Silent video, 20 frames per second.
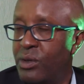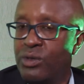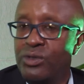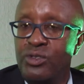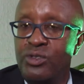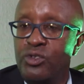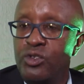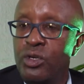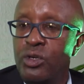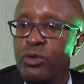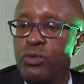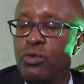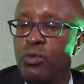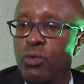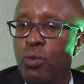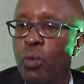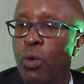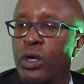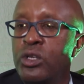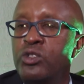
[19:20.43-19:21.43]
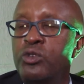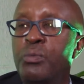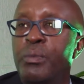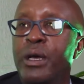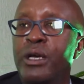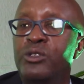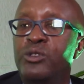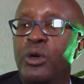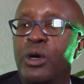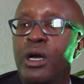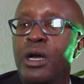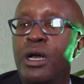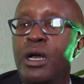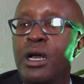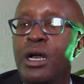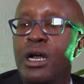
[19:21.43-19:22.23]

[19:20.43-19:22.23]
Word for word: because you want to make sure